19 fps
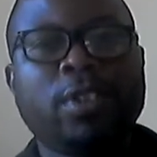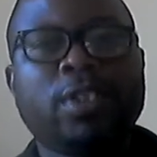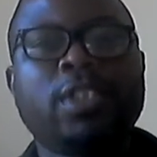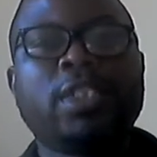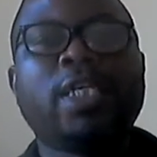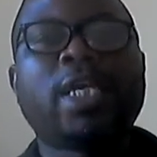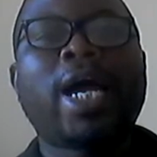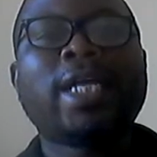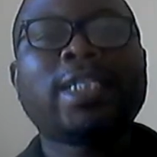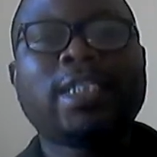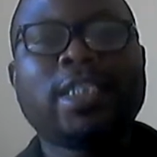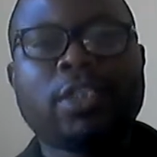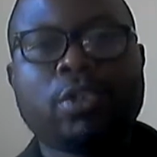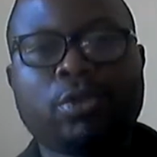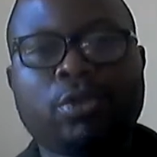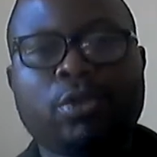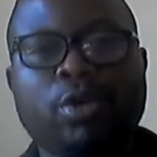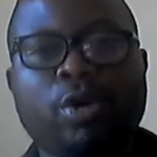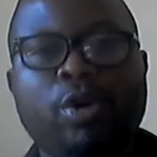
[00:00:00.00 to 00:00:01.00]
the
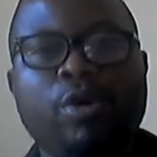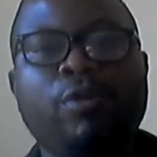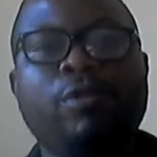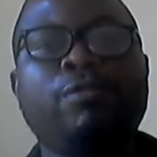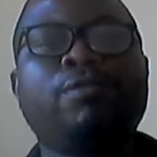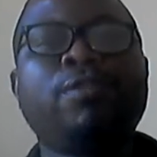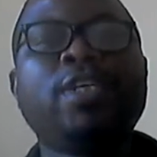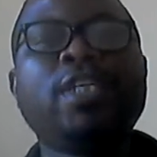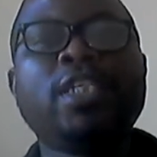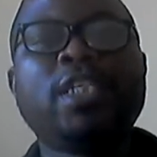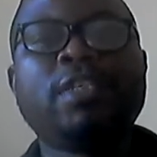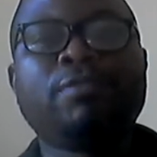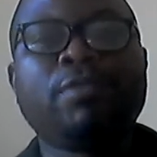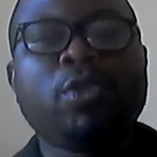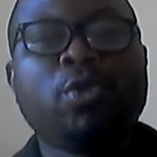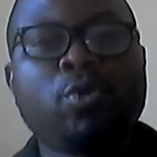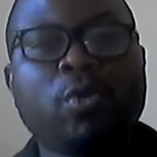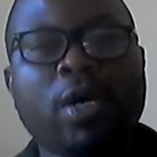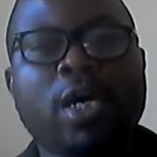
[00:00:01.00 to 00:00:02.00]
attitude of
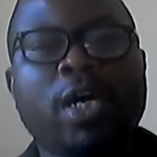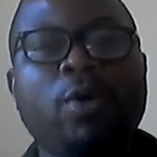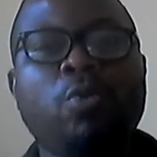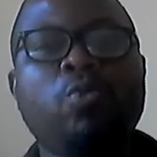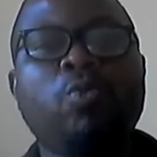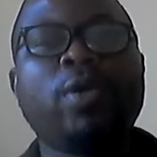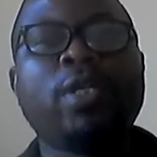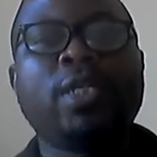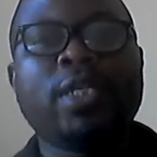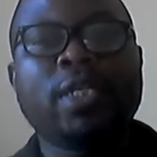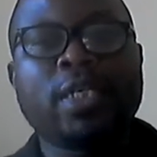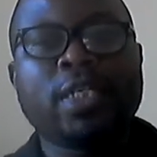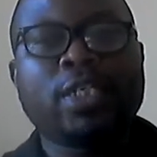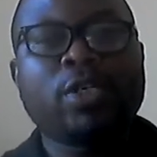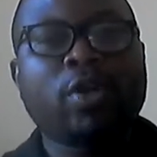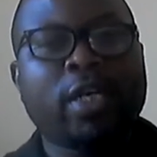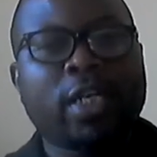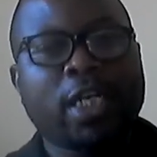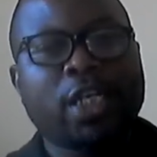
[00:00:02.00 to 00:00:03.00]
individual within the
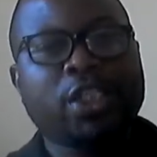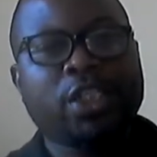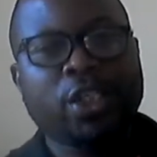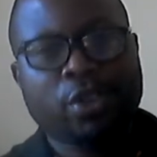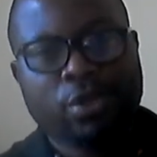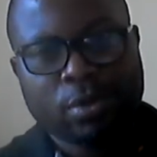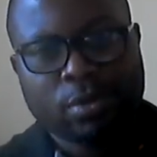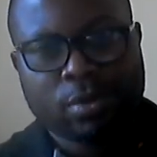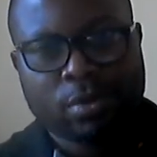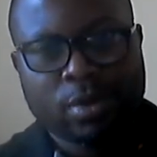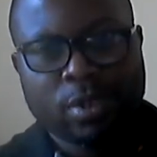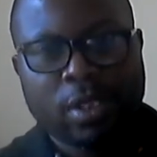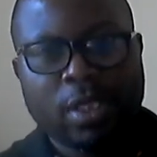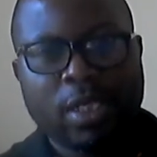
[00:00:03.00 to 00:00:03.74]
organizations,